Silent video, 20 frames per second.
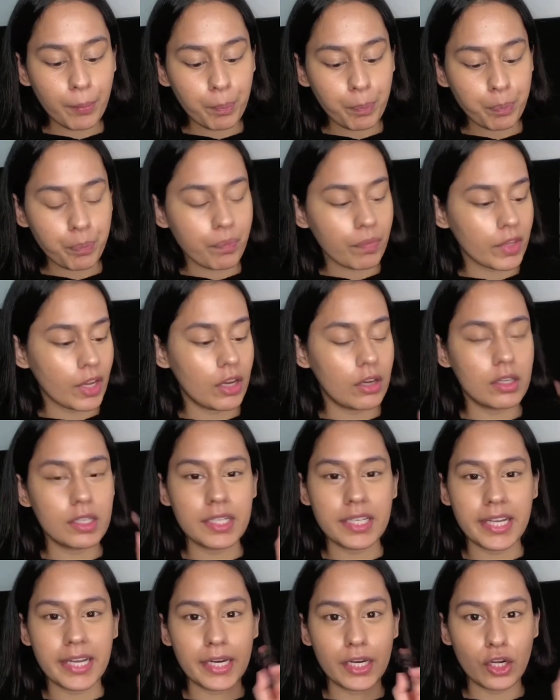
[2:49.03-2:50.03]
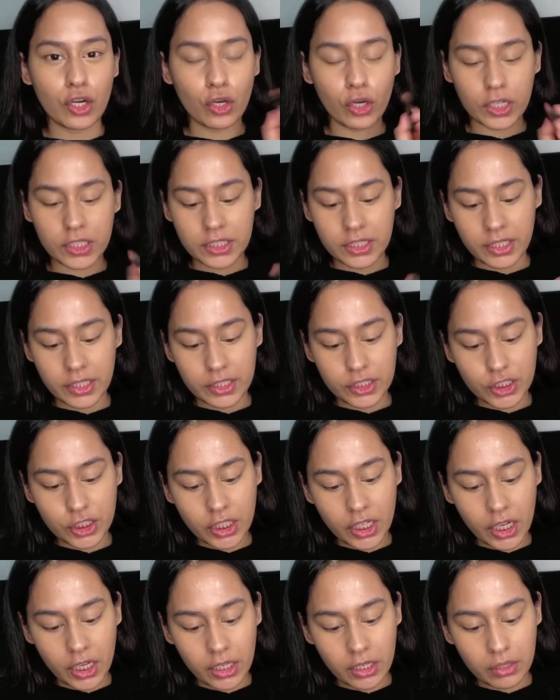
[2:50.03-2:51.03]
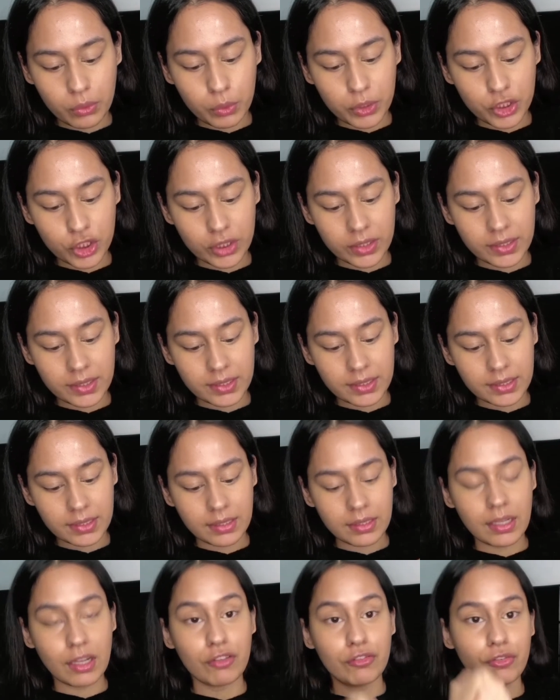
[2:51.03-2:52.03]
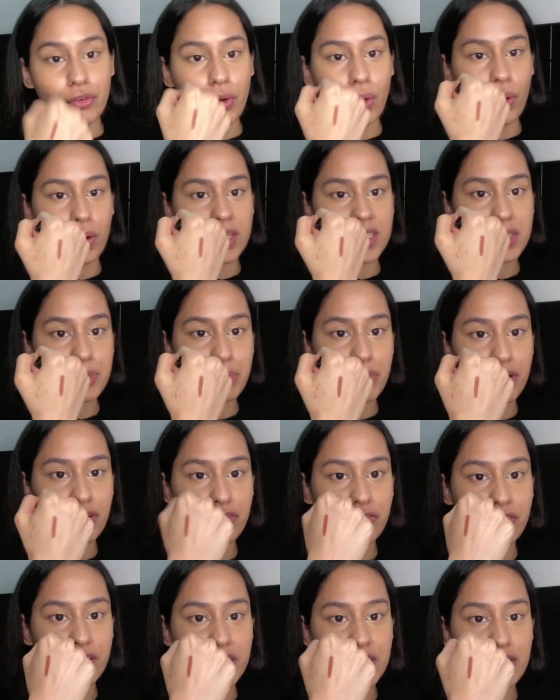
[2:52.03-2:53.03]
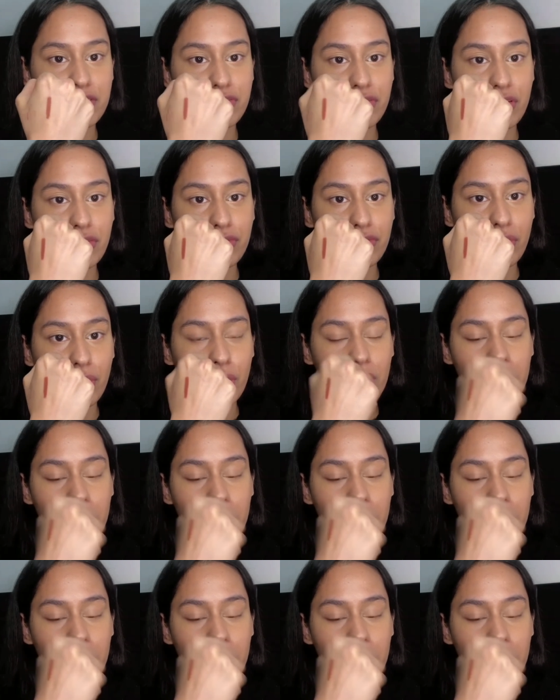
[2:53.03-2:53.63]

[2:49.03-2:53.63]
terracotta-ish color, which is of course perfect for fall.